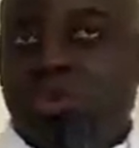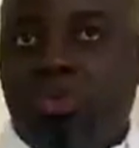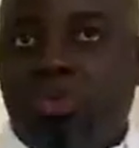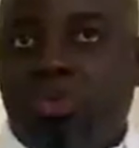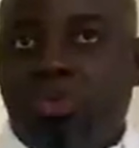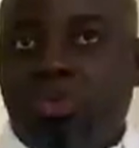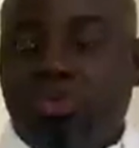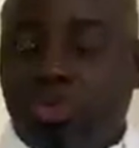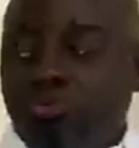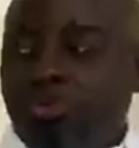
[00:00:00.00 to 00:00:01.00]
they'll
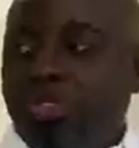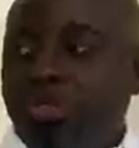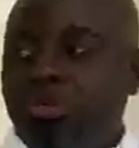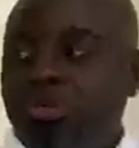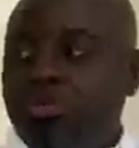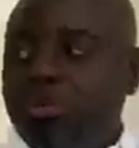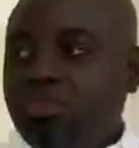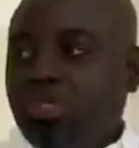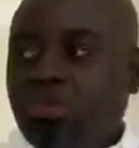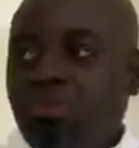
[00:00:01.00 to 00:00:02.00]
profile you,
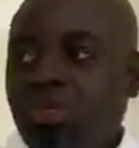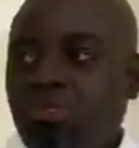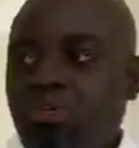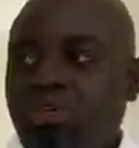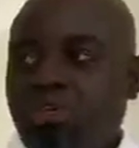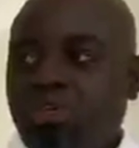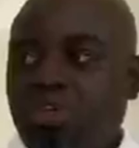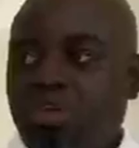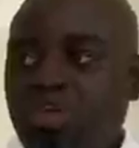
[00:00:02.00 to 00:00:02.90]
check where you work,